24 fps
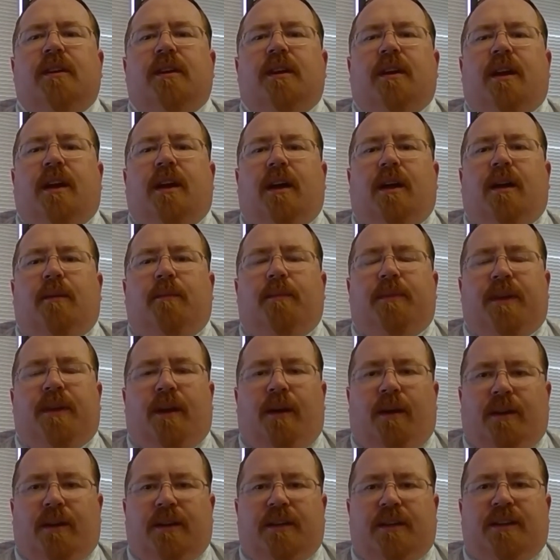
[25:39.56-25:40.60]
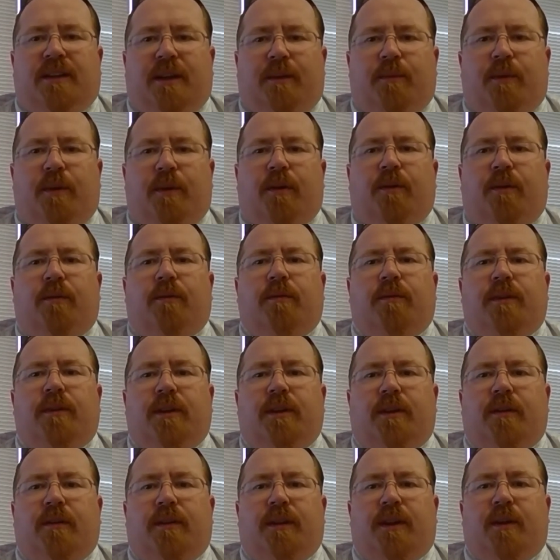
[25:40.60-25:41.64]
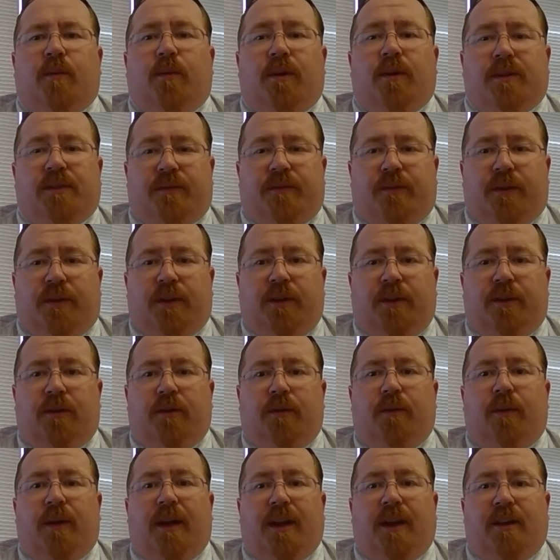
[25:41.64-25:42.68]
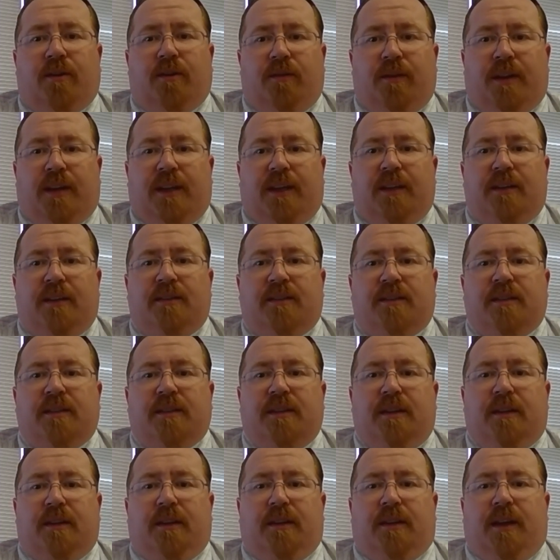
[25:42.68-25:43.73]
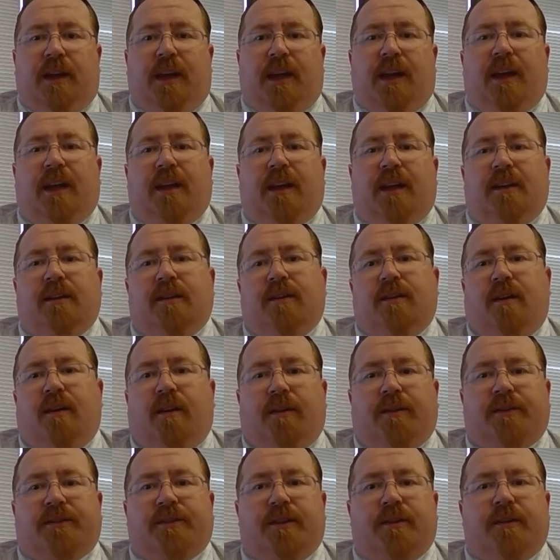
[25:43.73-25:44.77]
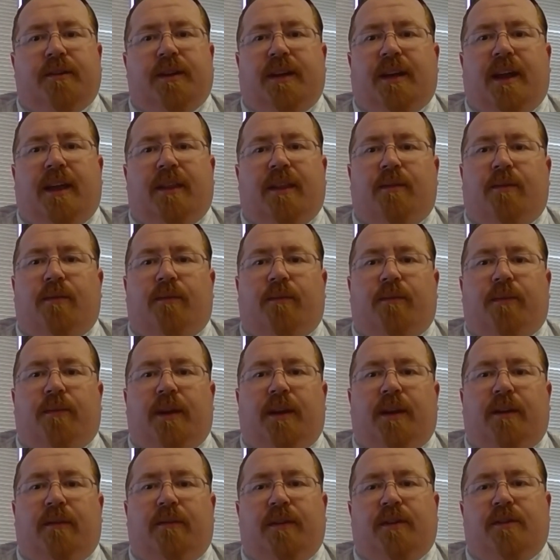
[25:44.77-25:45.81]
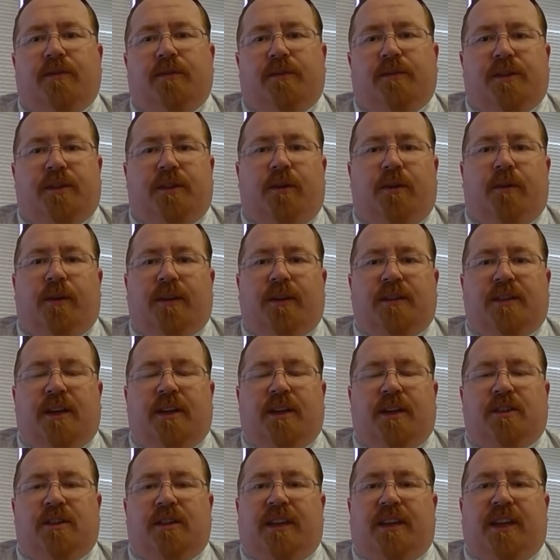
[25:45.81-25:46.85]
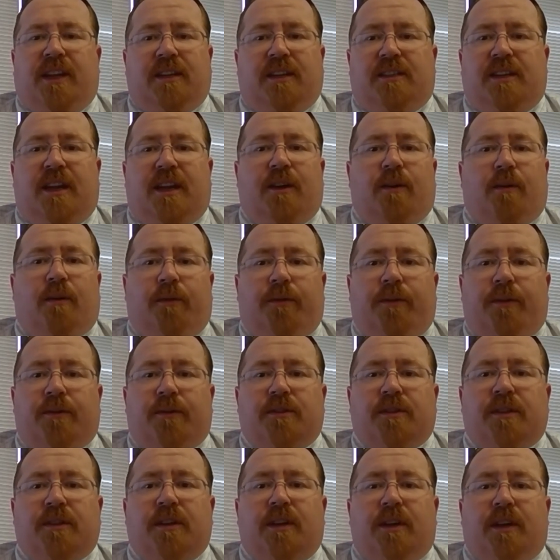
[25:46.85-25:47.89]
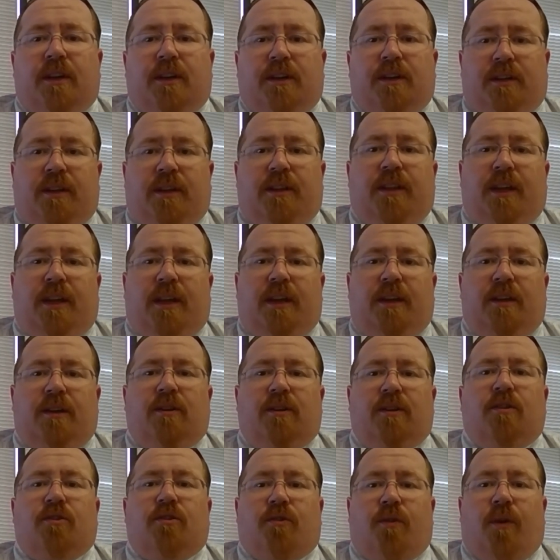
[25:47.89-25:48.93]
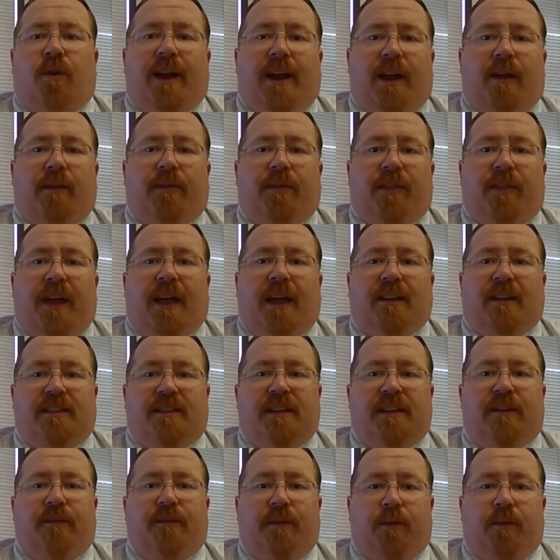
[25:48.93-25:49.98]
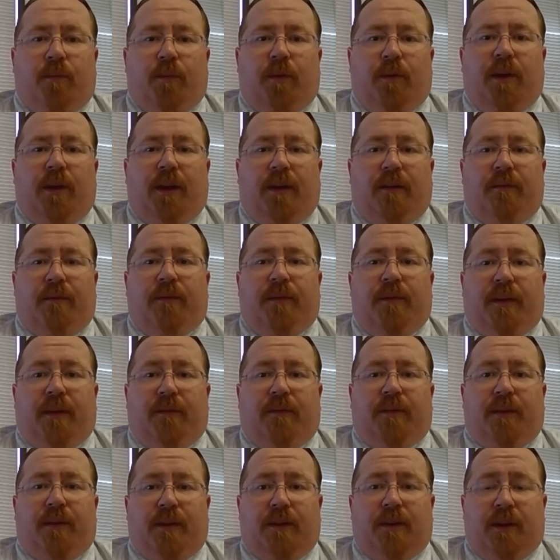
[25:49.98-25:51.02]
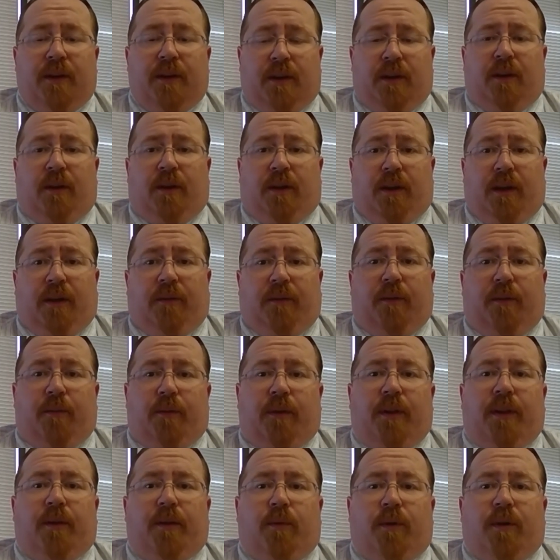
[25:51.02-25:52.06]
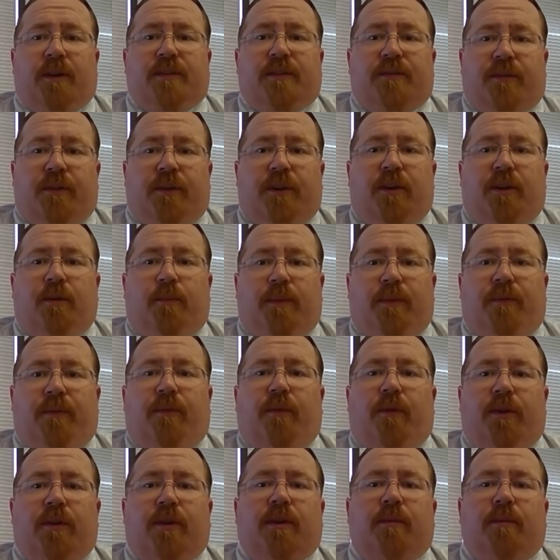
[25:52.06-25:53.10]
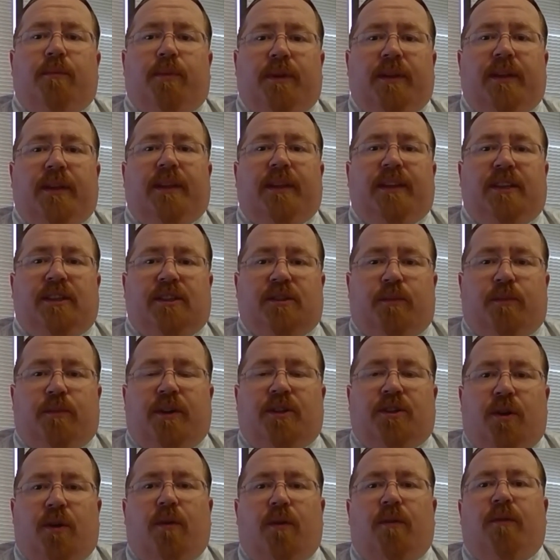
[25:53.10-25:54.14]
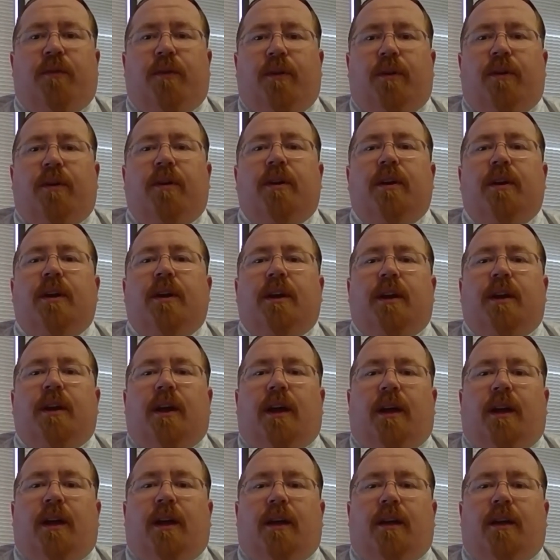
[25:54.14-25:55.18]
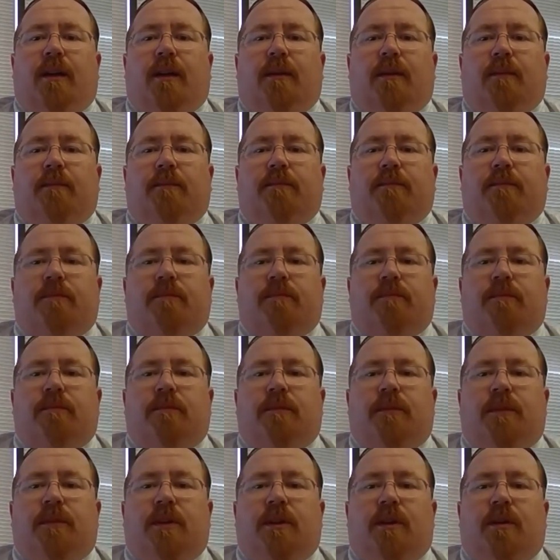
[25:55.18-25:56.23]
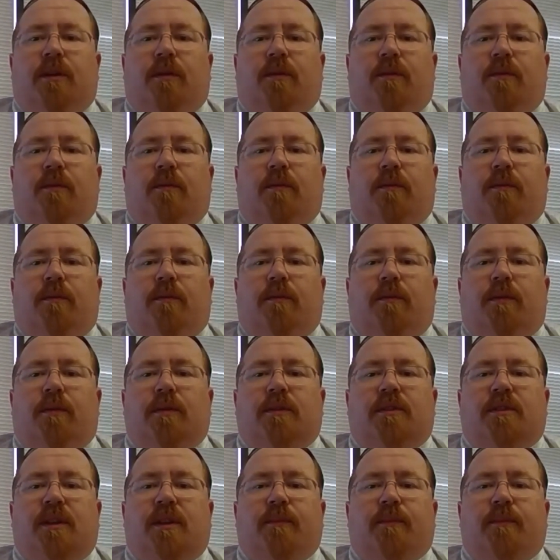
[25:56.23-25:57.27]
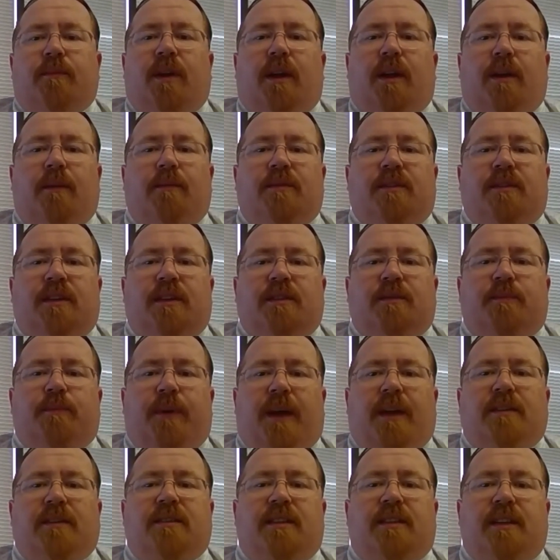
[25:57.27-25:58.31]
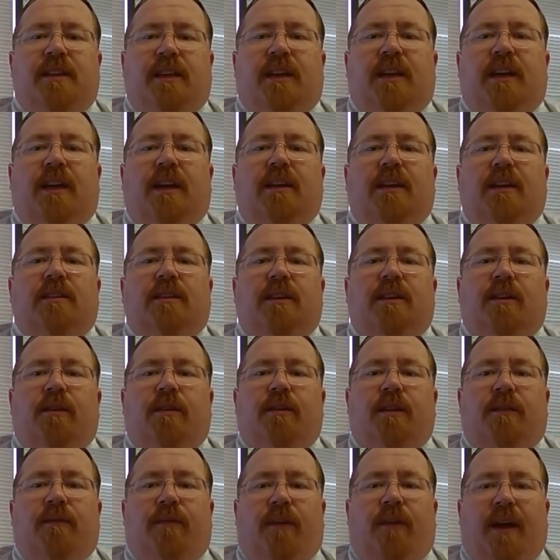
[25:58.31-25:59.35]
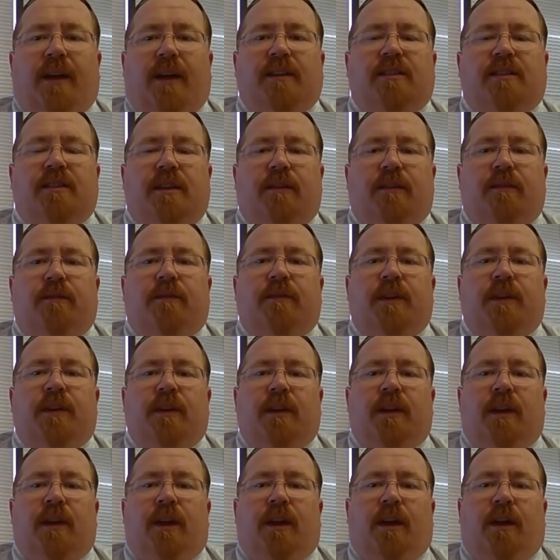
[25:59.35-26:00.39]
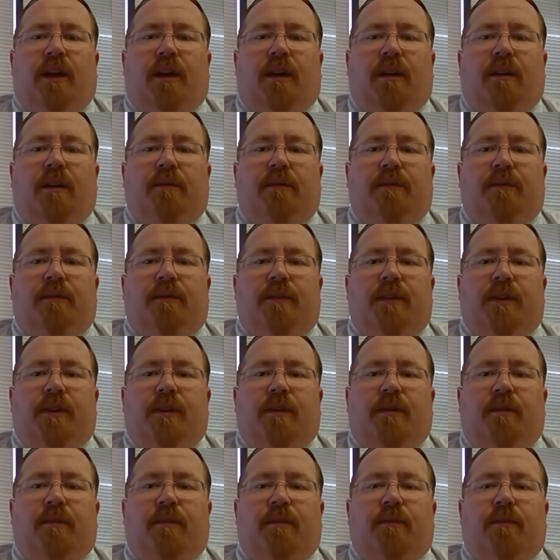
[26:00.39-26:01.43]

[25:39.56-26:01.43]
um, beyond a demo, you know, that it works for you and your needs, and also get other individuals in the organization, key stakeholders, to then try out that, see if it if if it if it really works for you before you completely switch over. Um, you know, sometimes it's best to get you know the advice of of you know